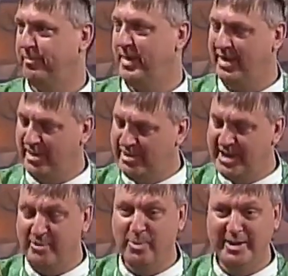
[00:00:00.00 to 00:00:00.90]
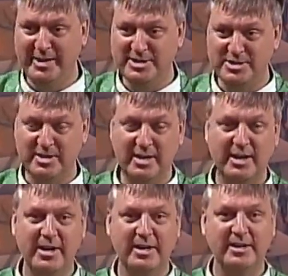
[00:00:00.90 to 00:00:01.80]
And then the other one is,
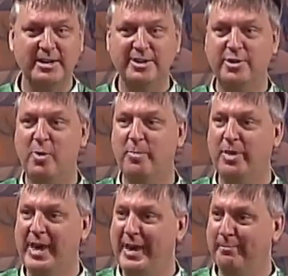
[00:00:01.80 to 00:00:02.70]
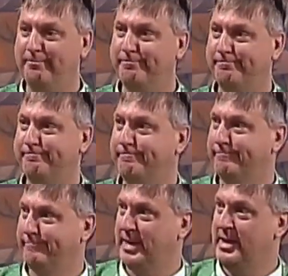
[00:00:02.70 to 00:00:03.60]
you don't blame.
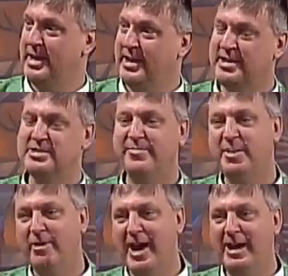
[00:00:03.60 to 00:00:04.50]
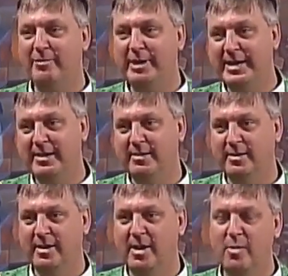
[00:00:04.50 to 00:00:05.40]
Because if you're angry,
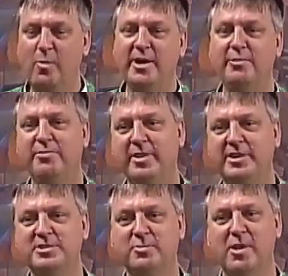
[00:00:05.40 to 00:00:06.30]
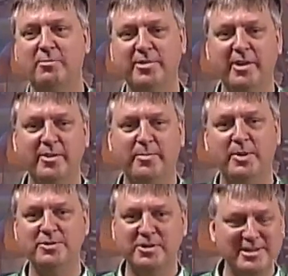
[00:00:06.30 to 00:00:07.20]
what you think is wrong with the other
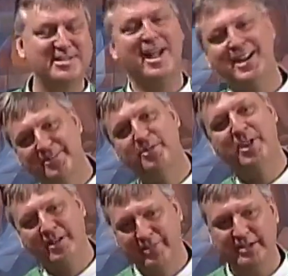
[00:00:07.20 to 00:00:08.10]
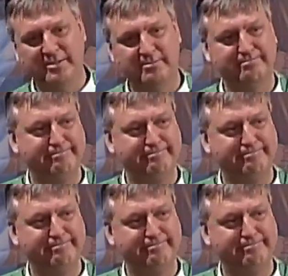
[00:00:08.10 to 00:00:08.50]
person is kind of irrelevant.